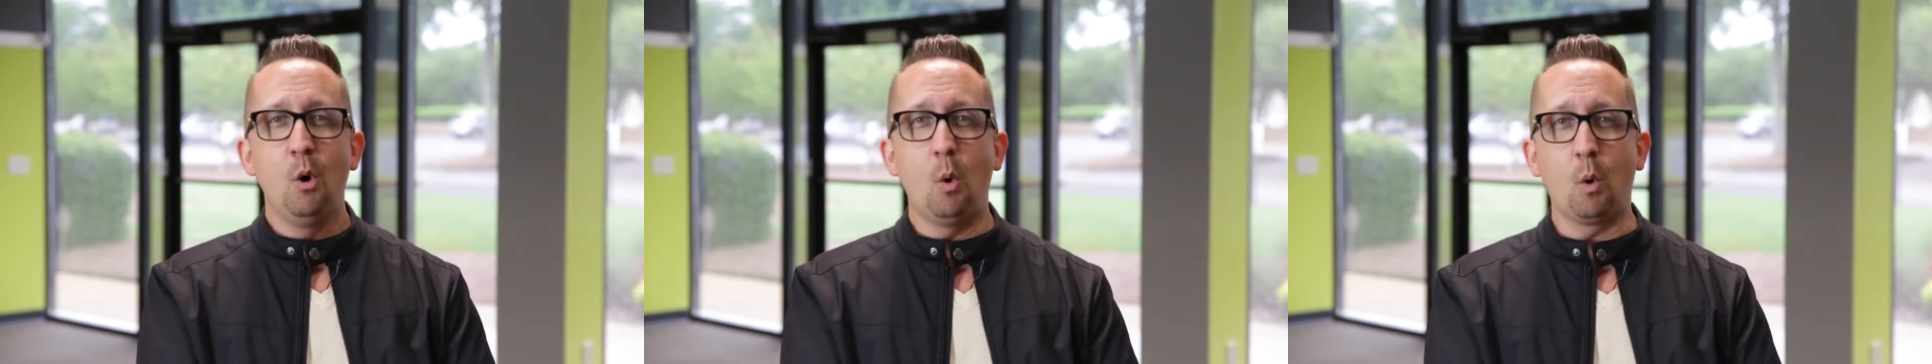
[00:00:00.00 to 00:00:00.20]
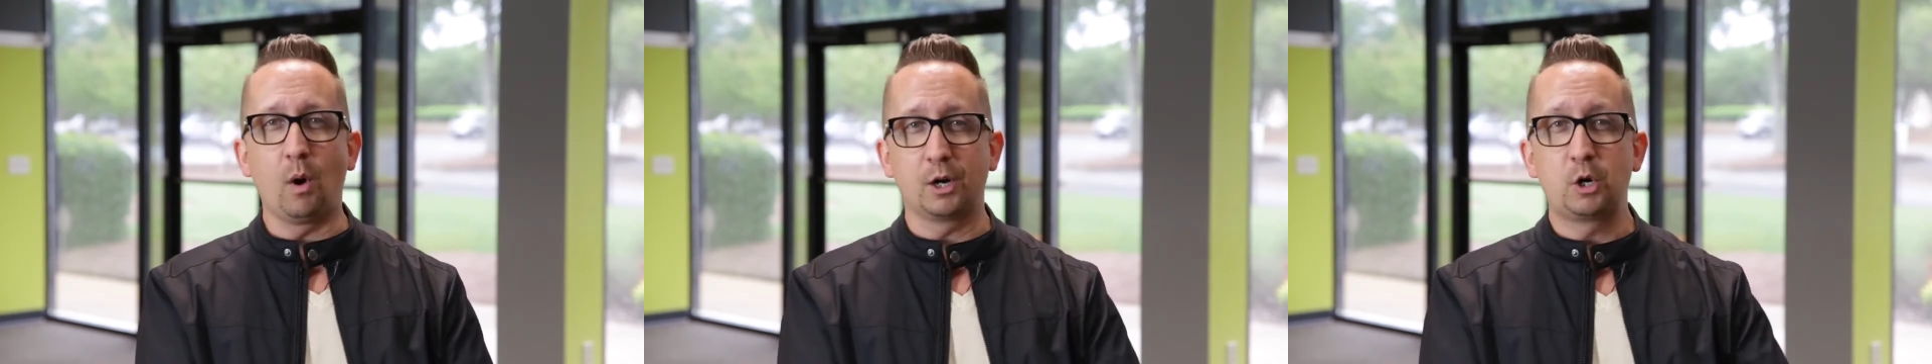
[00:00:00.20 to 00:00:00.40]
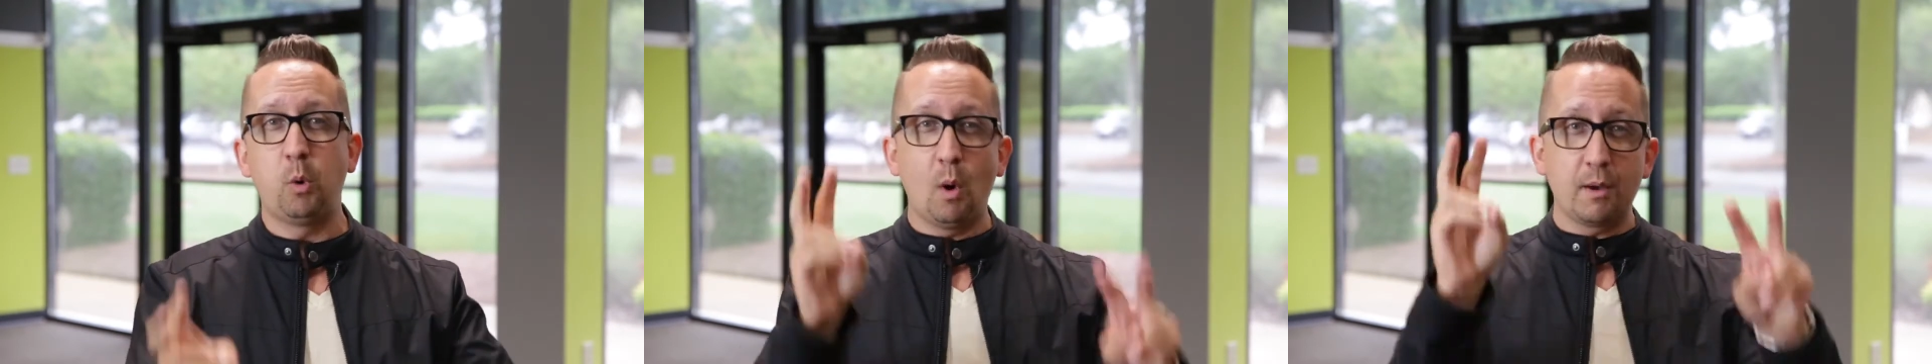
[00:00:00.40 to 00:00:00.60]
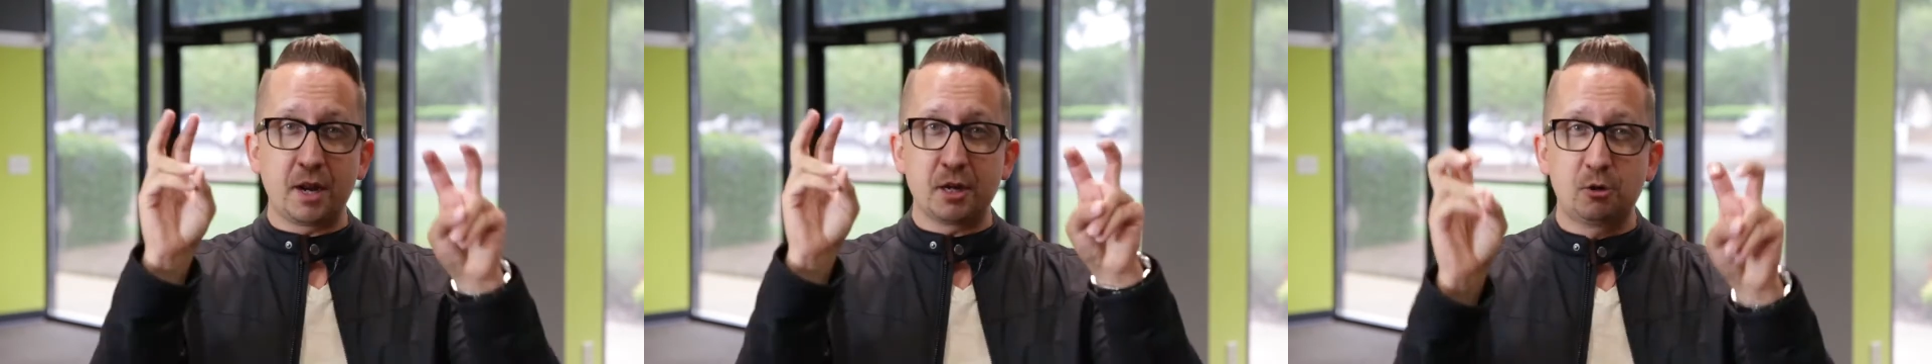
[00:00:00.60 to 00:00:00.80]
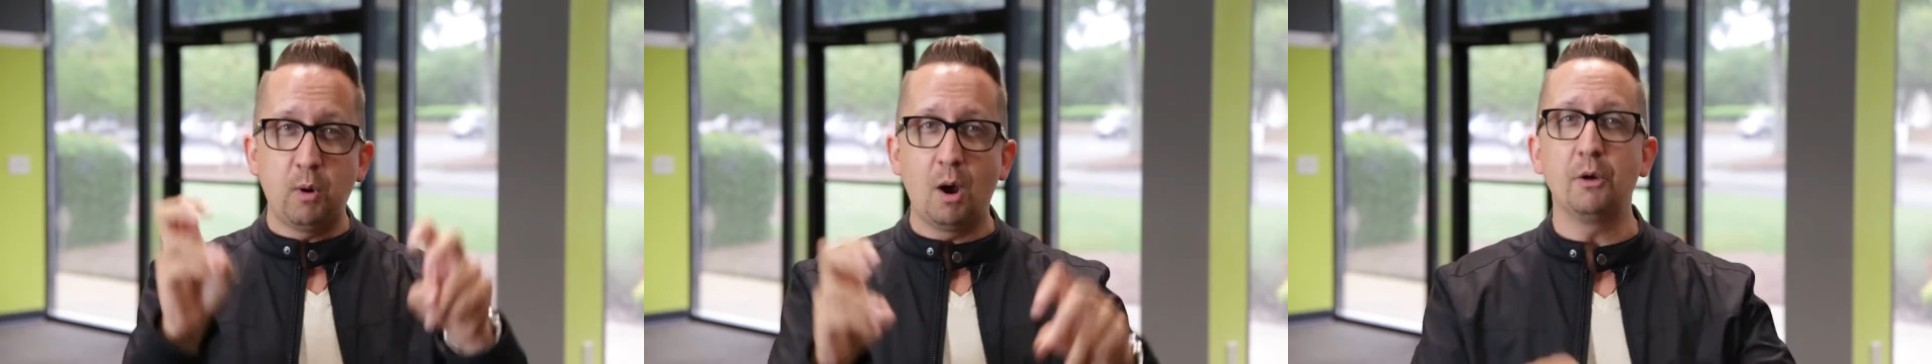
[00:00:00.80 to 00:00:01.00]
or
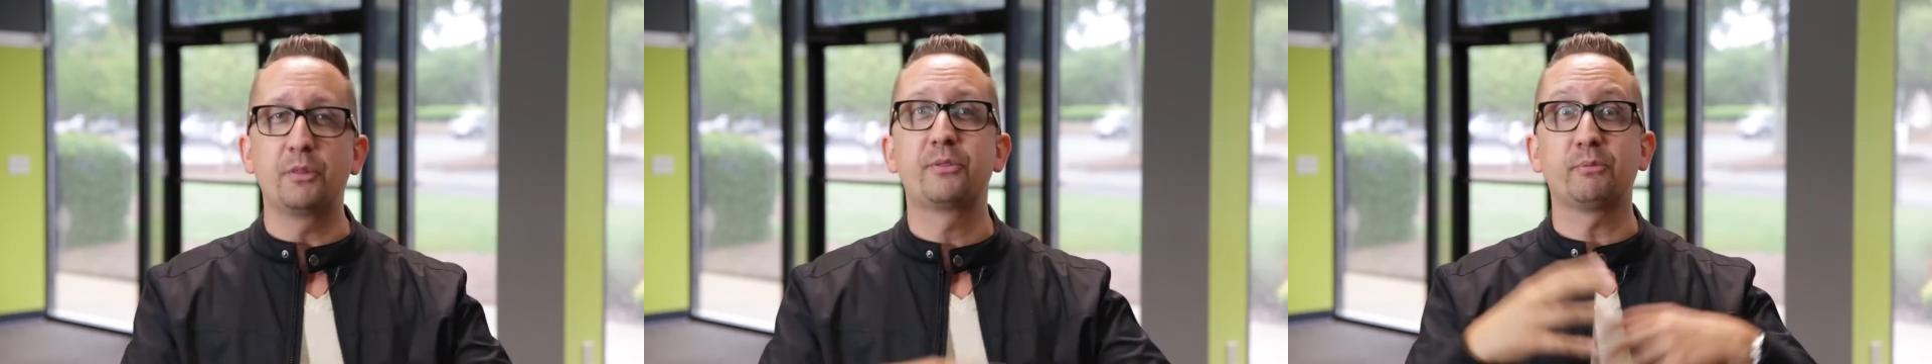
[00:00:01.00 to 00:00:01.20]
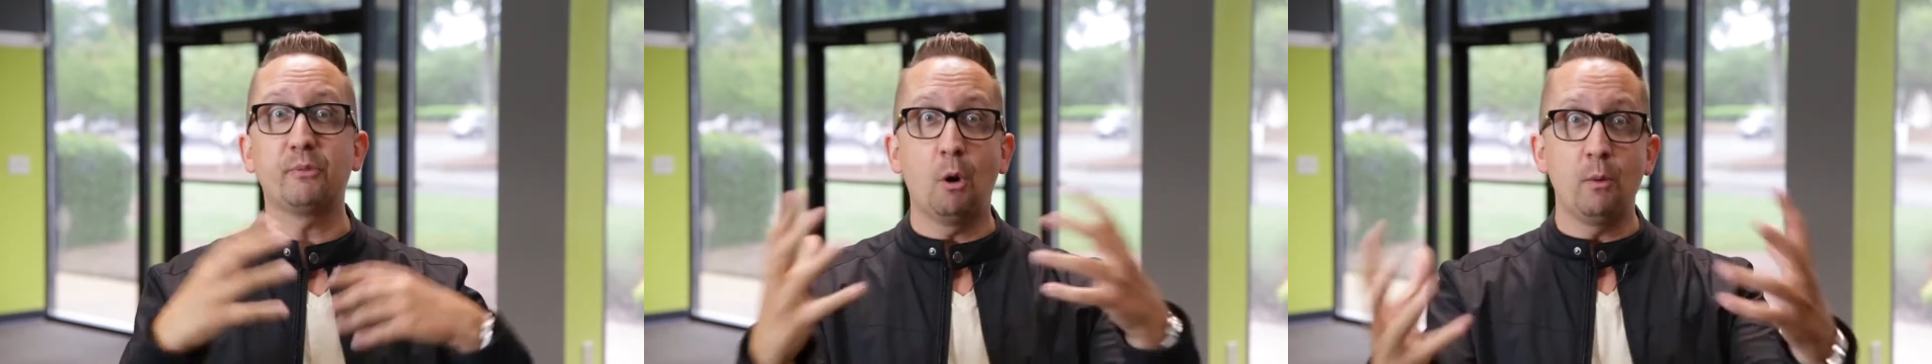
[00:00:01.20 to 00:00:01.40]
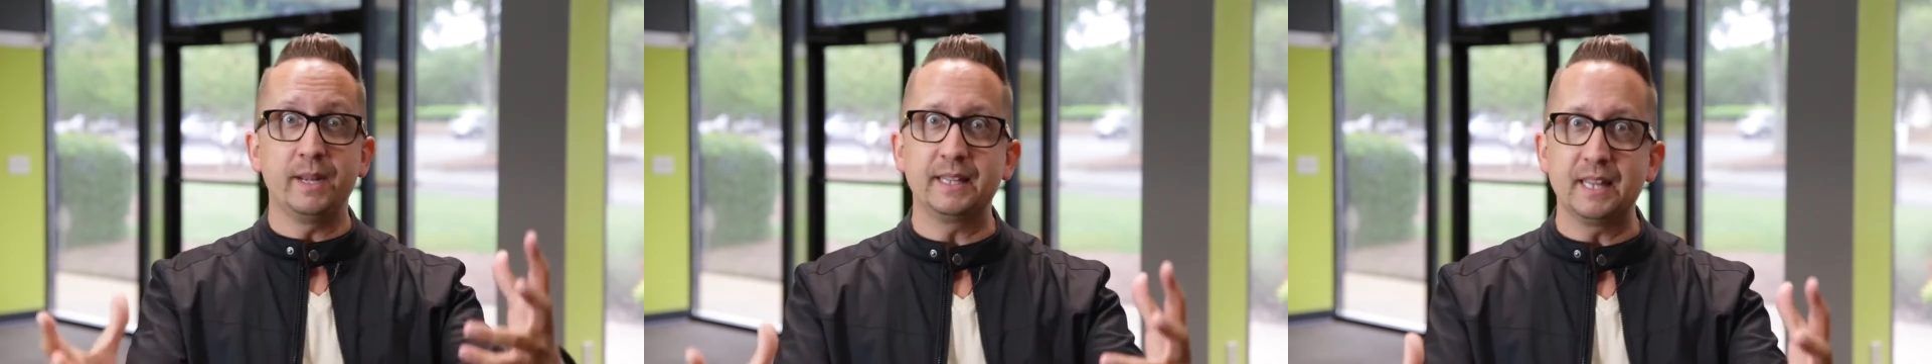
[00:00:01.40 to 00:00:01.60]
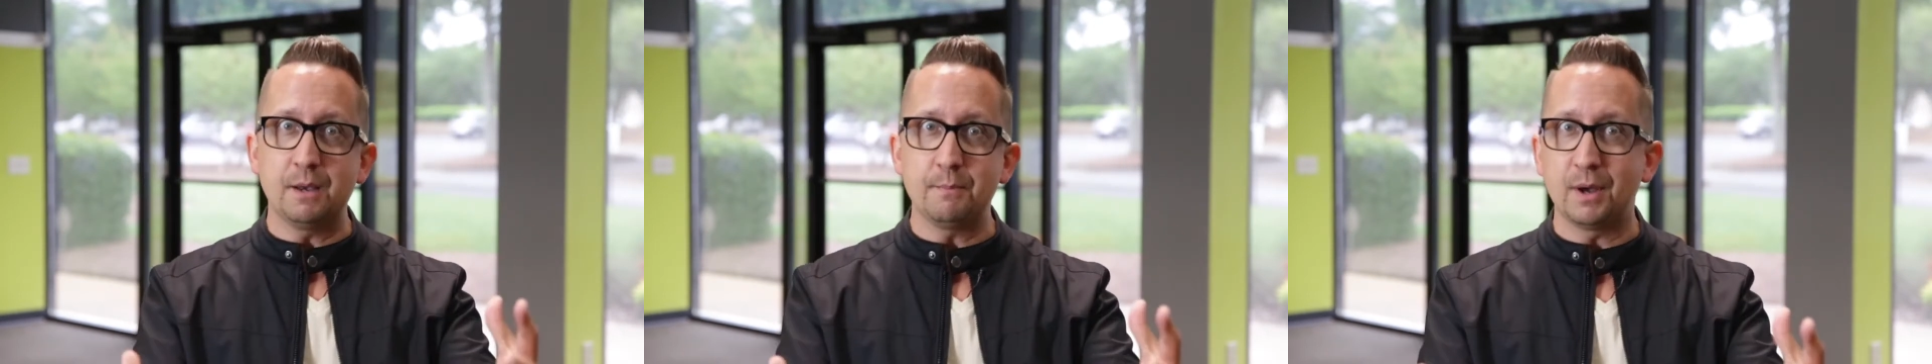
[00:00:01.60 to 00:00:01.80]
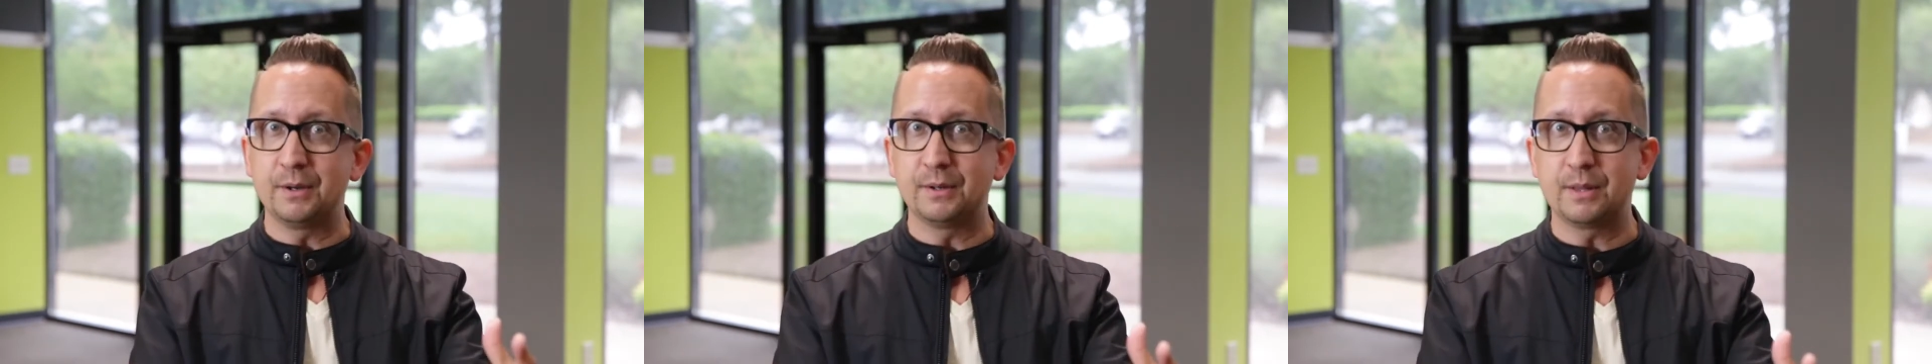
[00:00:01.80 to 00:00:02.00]
quote-unquote throwing
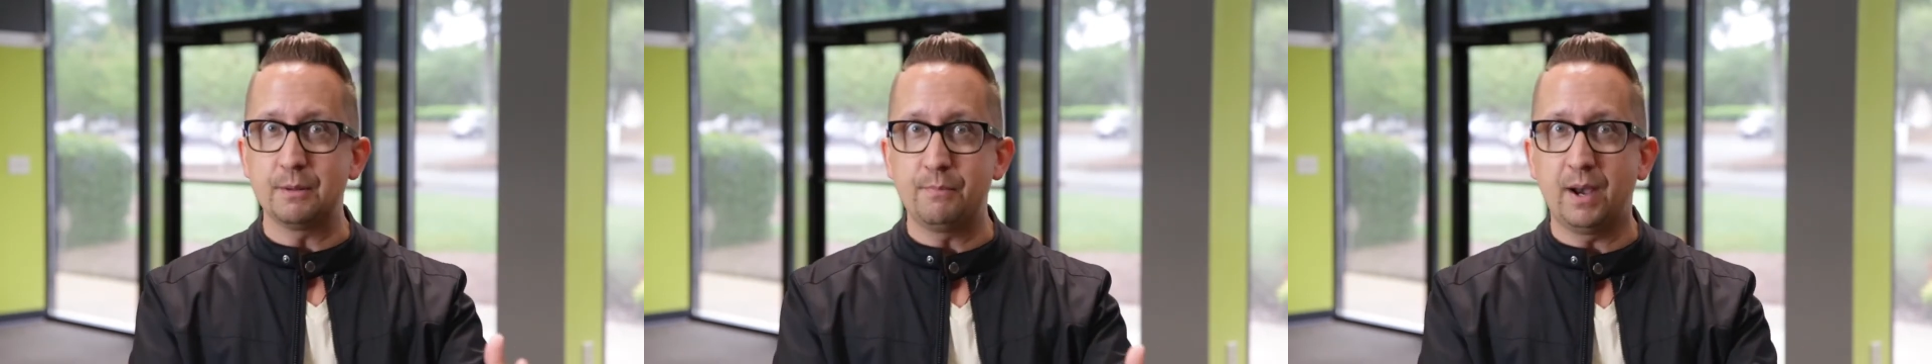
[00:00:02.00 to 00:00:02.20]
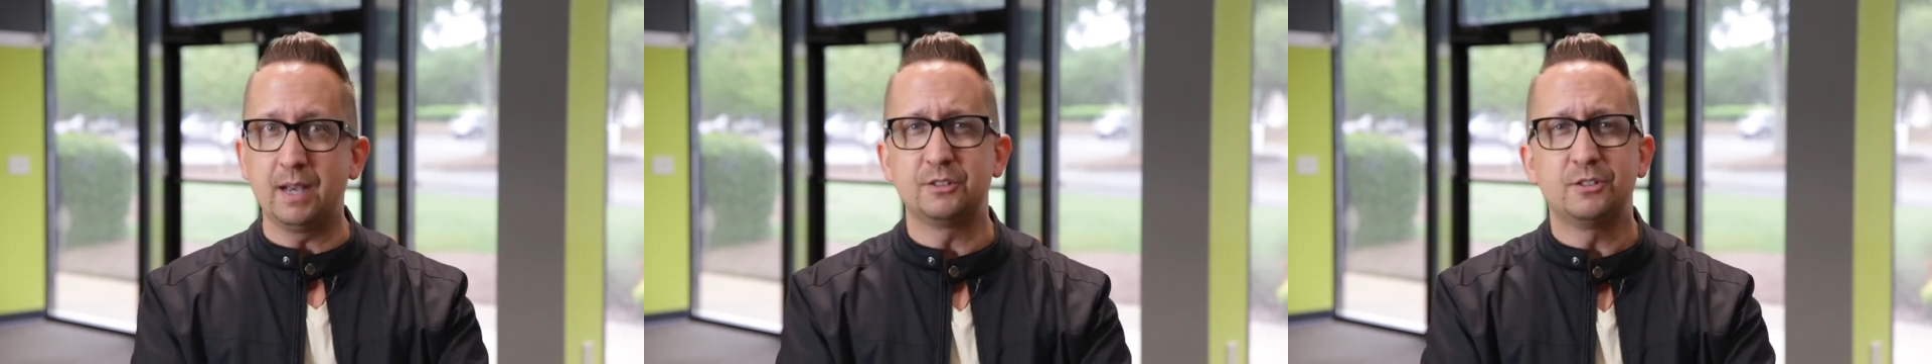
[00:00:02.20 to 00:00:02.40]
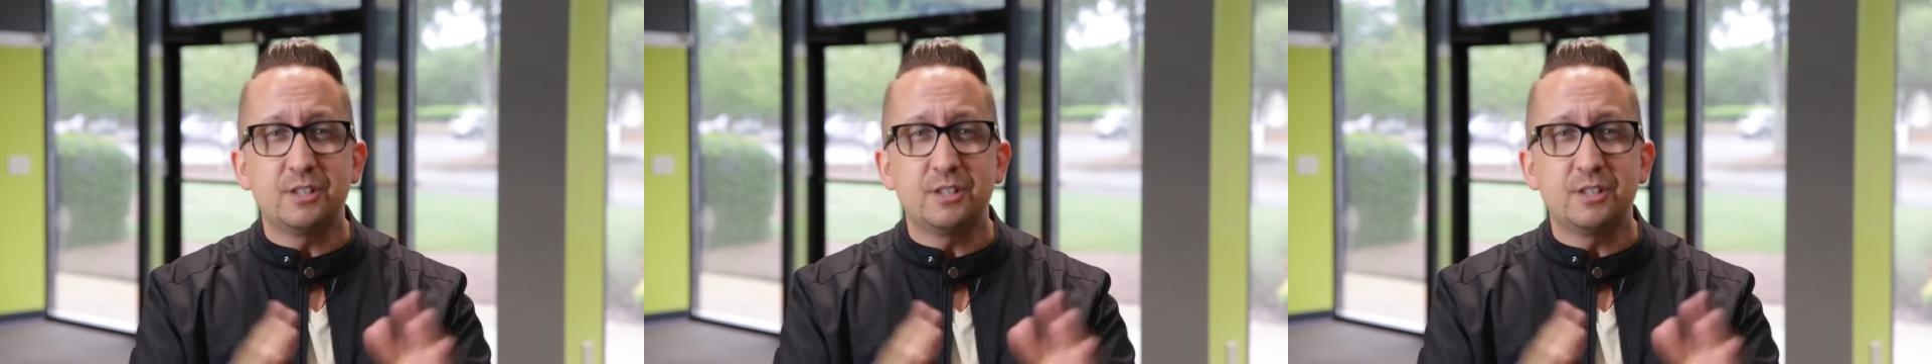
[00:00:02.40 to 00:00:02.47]
them under the bus.